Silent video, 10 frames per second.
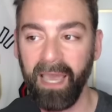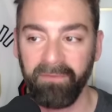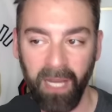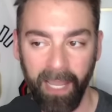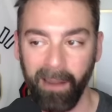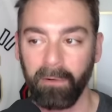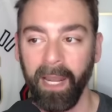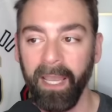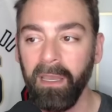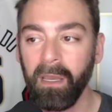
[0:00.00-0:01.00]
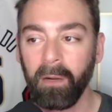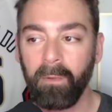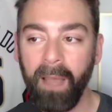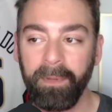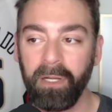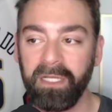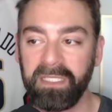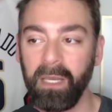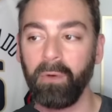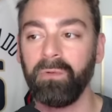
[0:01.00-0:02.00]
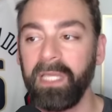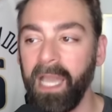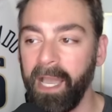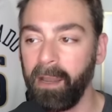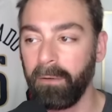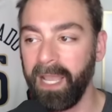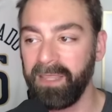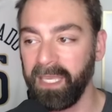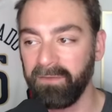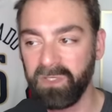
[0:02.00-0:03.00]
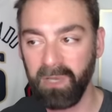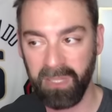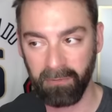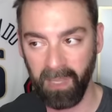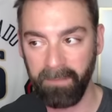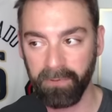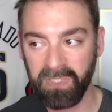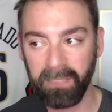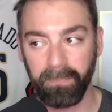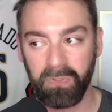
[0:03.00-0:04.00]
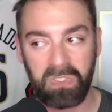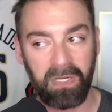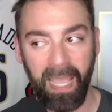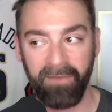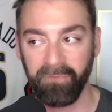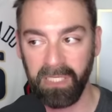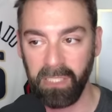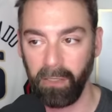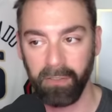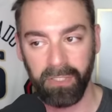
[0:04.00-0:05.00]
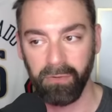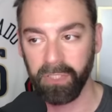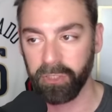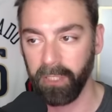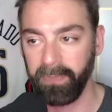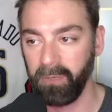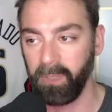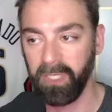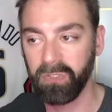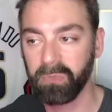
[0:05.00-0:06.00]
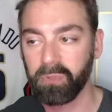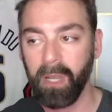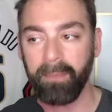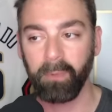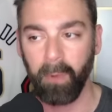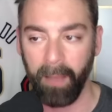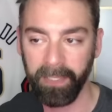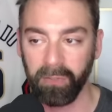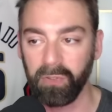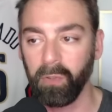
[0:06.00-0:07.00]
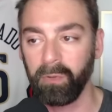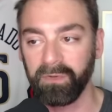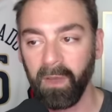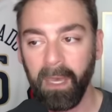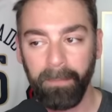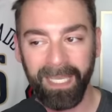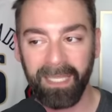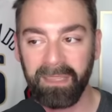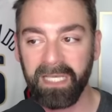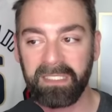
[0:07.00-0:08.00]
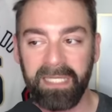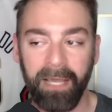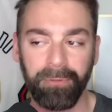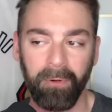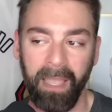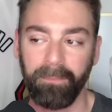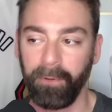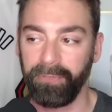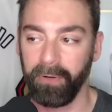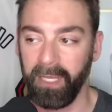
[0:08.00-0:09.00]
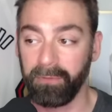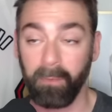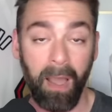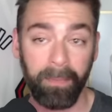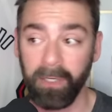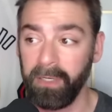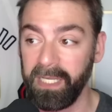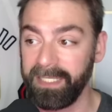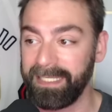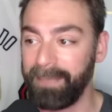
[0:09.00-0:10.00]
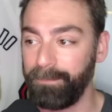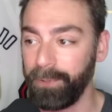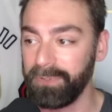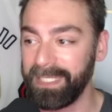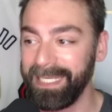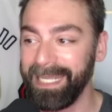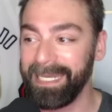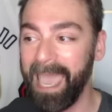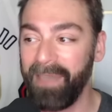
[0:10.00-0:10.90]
have an I R A? Robinhood is the only I R A that gives you a three percent boost on every dollar you contribute when you subscribe to Robinhood Gold. But get this, now through April thirtieth, Robinhood is boosting